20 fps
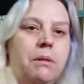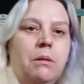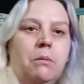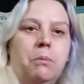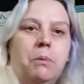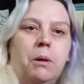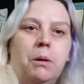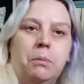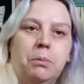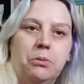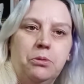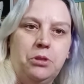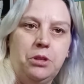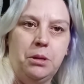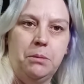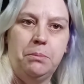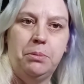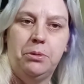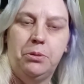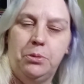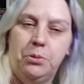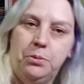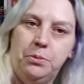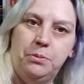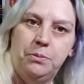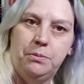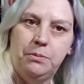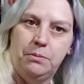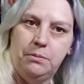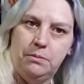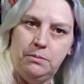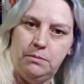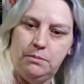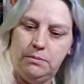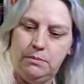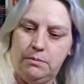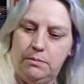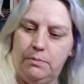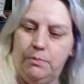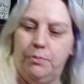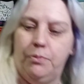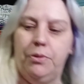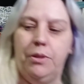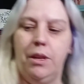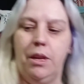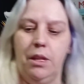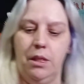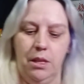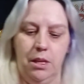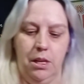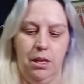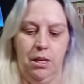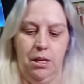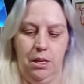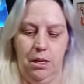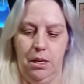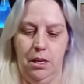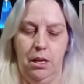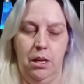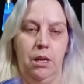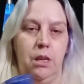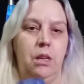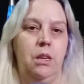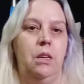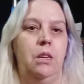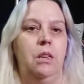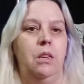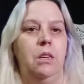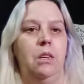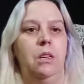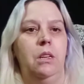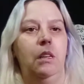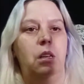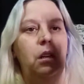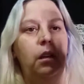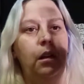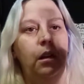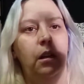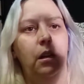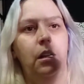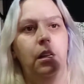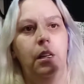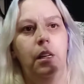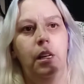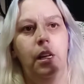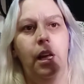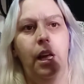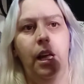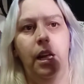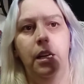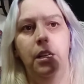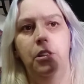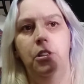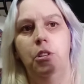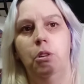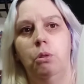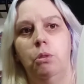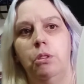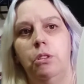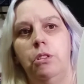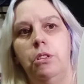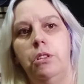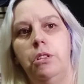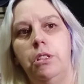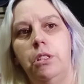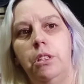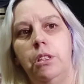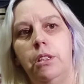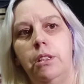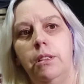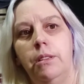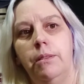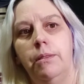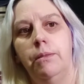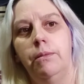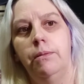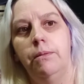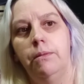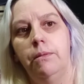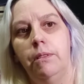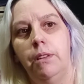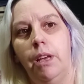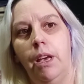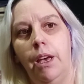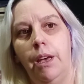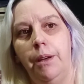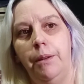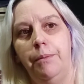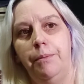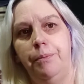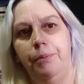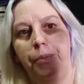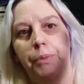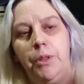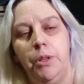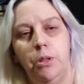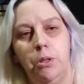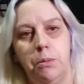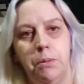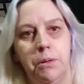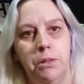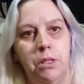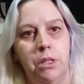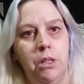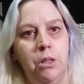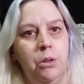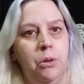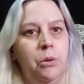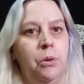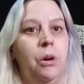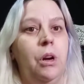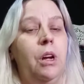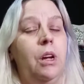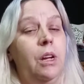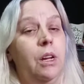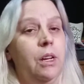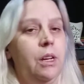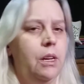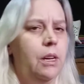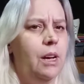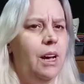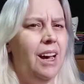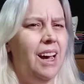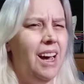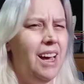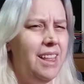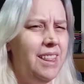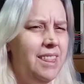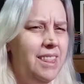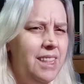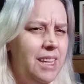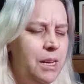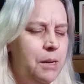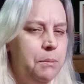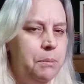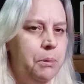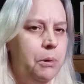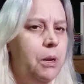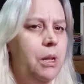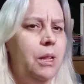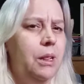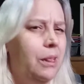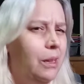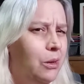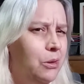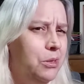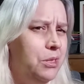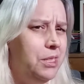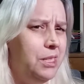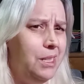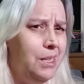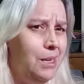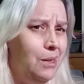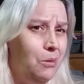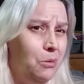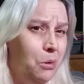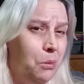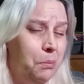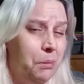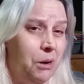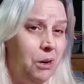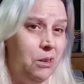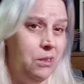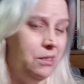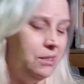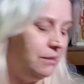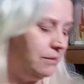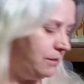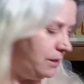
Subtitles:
a bit of purple shampoo. And then Head and Shoulders. Okay. You're supposed to do, I think, pretty close to equal parts